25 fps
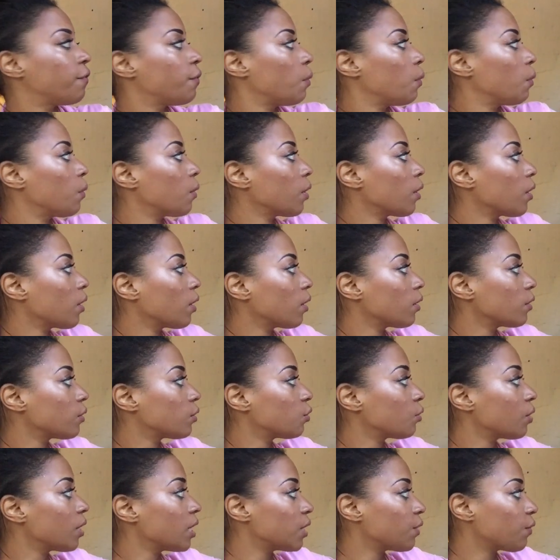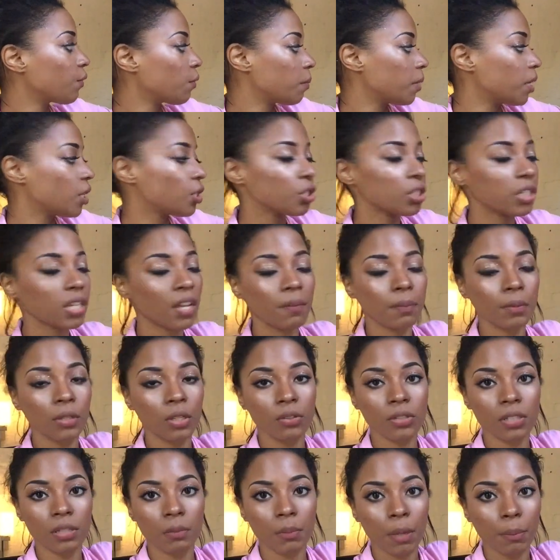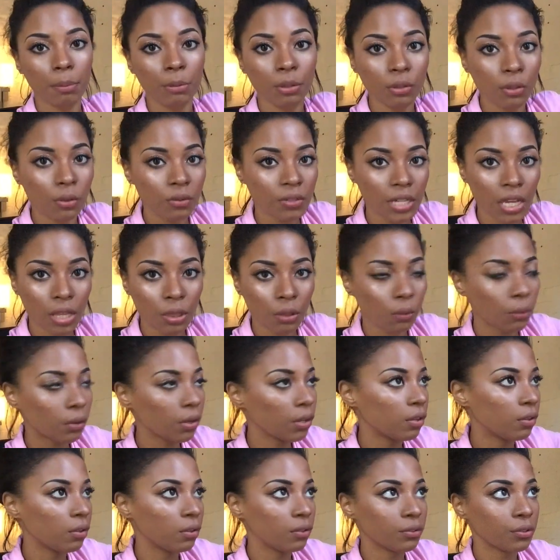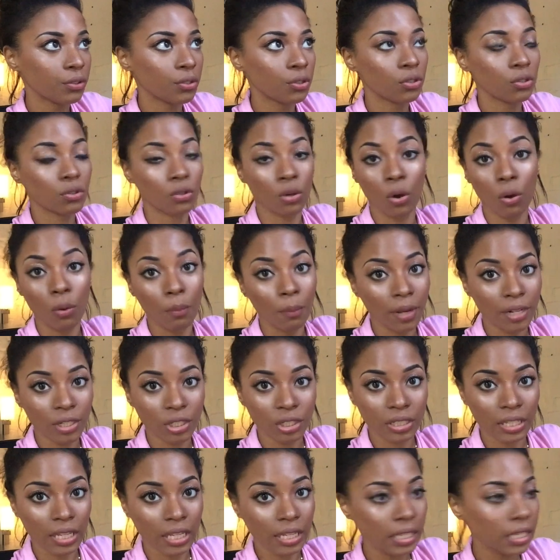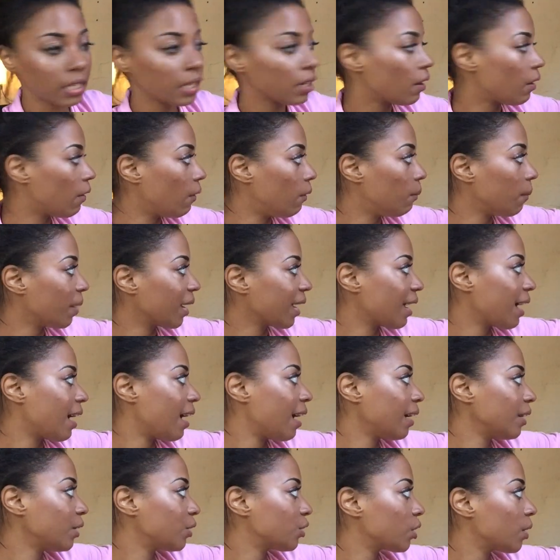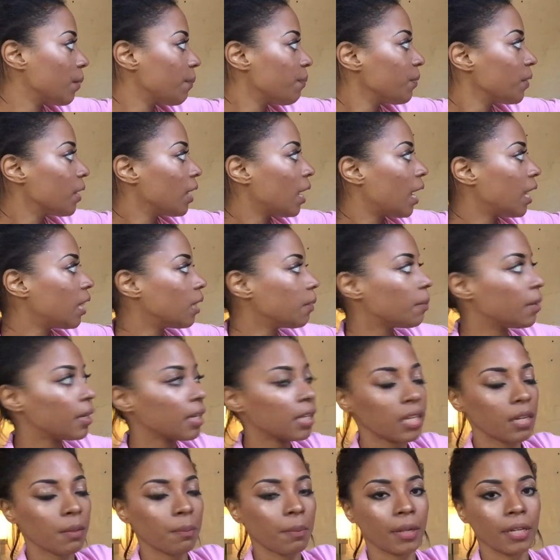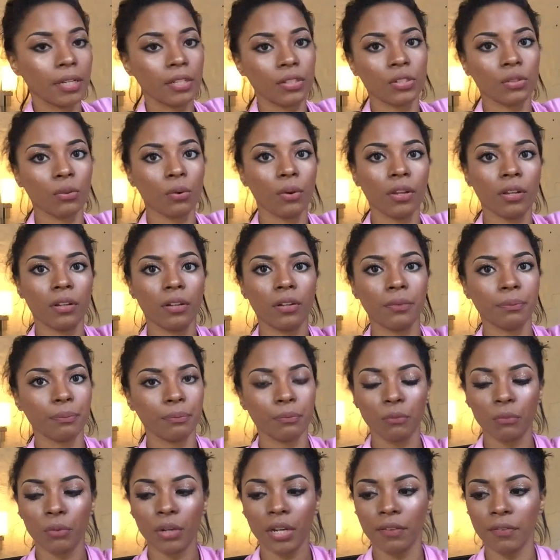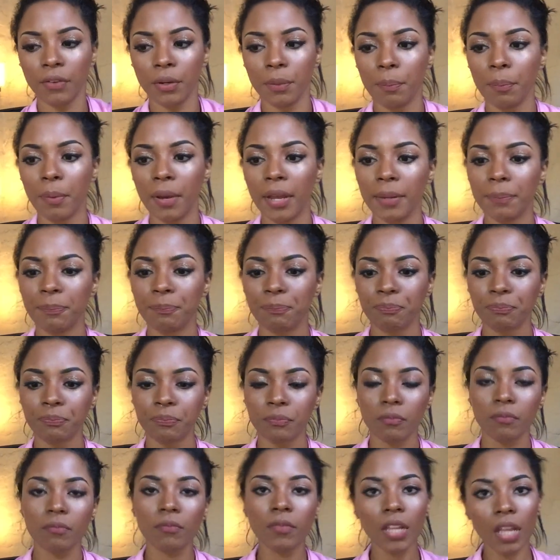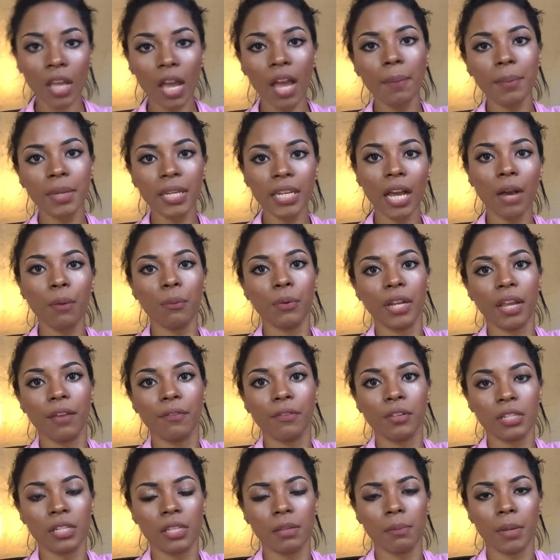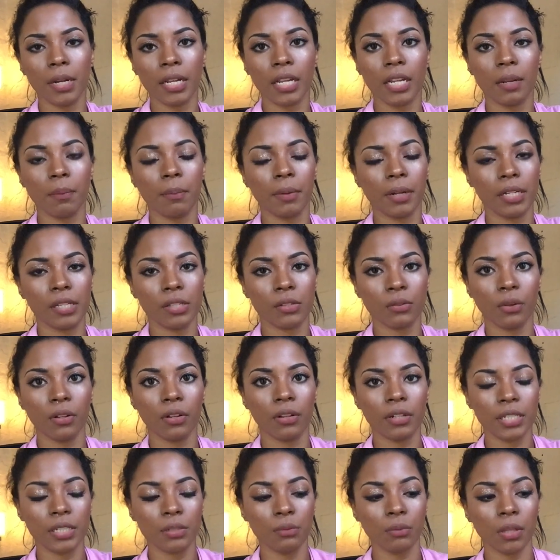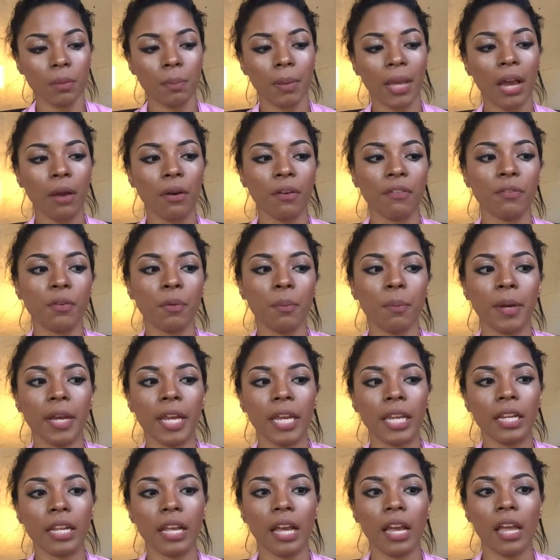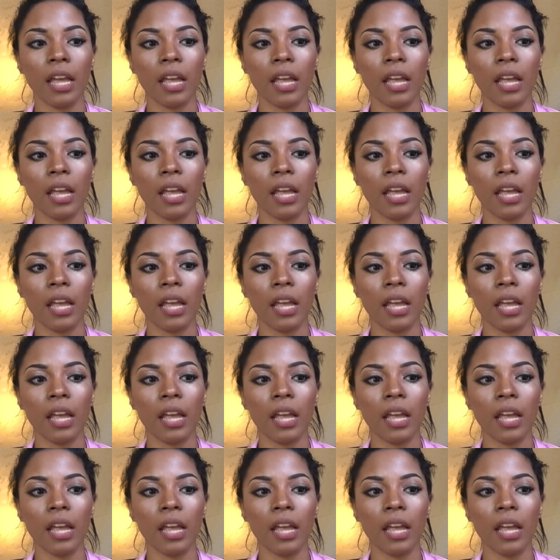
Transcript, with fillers: for transformation I've been using my Pluto death oil so much lately oh my gosh and the money in abundance oil whatever but I mean not whatever to the money in abundance oil it is really powerful but